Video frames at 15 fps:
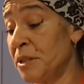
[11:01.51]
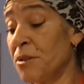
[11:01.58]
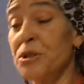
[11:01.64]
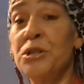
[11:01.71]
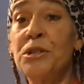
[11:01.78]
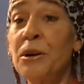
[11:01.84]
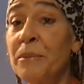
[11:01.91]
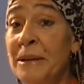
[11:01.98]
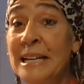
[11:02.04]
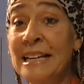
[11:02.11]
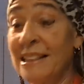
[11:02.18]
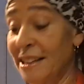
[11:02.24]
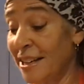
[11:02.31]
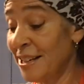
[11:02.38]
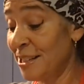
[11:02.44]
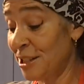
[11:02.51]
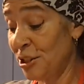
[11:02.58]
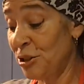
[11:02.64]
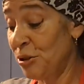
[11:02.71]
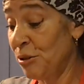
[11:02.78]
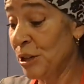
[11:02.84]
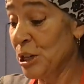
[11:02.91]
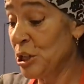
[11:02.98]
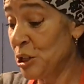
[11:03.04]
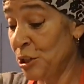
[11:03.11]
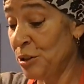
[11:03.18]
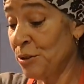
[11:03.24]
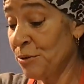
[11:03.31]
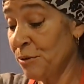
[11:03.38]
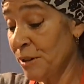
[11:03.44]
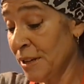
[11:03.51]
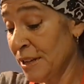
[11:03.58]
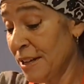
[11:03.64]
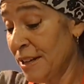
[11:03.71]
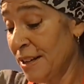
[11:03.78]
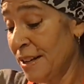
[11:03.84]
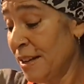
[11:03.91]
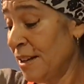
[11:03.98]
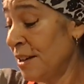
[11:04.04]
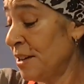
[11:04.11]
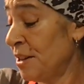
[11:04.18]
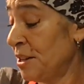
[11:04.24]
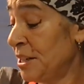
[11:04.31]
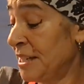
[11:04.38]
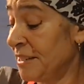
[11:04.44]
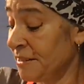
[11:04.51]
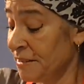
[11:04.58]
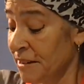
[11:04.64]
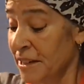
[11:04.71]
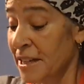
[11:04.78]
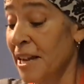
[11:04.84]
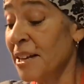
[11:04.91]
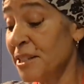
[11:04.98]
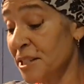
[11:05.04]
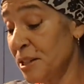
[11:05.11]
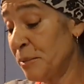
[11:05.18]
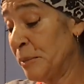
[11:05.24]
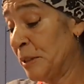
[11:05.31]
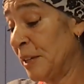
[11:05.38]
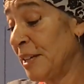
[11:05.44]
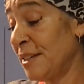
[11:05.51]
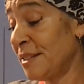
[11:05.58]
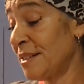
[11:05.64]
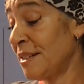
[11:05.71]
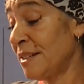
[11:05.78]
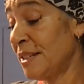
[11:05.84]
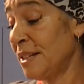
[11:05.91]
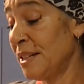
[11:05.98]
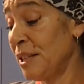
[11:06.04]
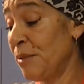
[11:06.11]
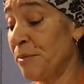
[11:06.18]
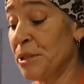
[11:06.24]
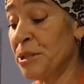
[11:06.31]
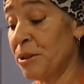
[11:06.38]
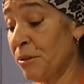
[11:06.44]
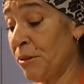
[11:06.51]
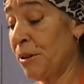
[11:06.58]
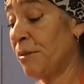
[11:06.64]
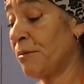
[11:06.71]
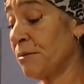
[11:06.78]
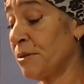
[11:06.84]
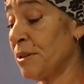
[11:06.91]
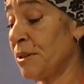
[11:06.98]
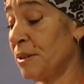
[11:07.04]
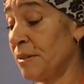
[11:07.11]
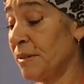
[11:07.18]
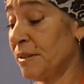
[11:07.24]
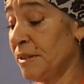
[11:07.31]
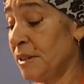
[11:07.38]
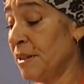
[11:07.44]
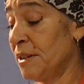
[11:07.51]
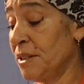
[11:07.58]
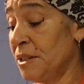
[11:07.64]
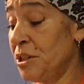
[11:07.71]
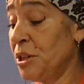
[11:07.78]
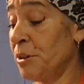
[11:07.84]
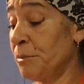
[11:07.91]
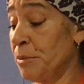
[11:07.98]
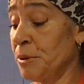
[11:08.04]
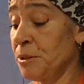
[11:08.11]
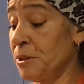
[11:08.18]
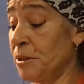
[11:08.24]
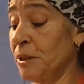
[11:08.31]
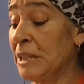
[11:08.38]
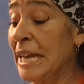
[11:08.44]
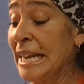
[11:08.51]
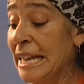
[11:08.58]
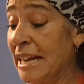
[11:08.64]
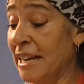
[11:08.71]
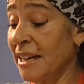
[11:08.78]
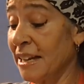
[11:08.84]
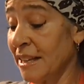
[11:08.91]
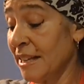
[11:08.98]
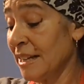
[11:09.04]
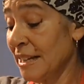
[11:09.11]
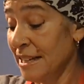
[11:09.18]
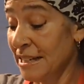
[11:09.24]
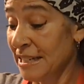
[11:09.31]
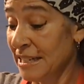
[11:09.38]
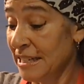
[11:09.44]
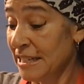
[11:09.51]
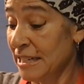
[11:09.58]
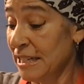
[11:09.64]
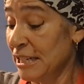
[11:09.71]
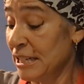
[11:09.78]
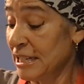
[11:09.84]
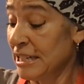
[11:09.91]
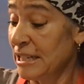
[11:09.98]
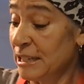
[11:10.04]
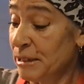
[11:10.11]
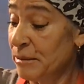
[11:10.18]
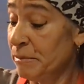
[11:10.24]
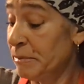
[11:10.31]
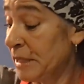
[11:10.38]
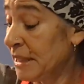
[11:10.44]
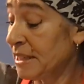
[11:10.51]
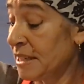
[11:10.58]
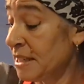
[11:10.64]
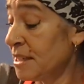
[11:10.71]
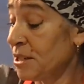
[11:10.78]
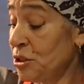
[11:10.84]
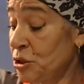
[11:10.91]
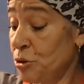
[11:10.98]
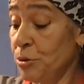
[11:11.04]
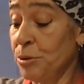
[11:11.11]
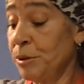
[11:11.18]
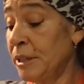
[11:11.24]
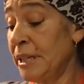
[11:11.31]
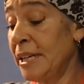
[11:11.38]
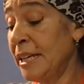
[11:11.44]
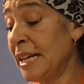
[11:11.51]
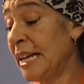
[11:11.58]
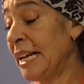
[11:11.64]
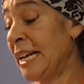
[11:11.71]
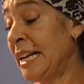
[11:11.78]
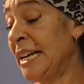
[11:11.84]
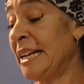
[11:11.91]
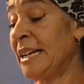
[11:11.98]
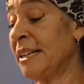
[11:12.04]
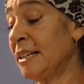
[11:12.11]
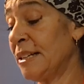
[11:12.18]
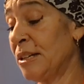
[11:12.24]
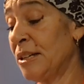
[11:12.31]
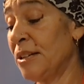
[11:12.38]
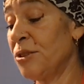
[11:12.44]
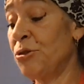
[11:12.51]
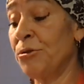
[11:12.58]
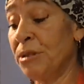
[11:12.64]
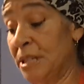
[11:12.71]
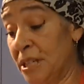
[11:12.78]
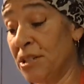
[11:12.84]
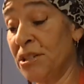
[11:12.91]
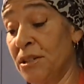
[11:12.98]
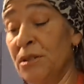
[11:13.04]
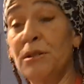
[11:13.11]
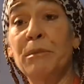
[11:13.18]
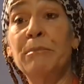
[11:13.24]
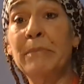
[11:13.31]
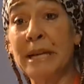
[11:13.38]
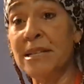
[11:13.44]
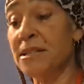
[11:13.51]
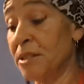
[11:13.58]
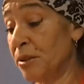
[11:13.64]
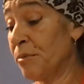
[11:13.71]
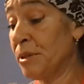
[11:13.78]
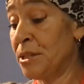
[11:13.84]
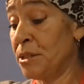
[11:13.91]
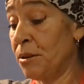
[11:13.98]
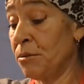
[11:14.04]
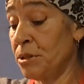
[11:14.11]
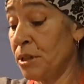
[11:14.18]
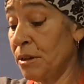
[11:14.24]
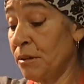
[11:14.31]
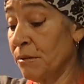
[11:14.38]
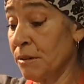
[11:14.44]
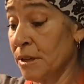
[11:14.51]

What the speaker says: There are so many things that you can do to customize the risotto to your personal liking. But this is truly a traditional basic risotto.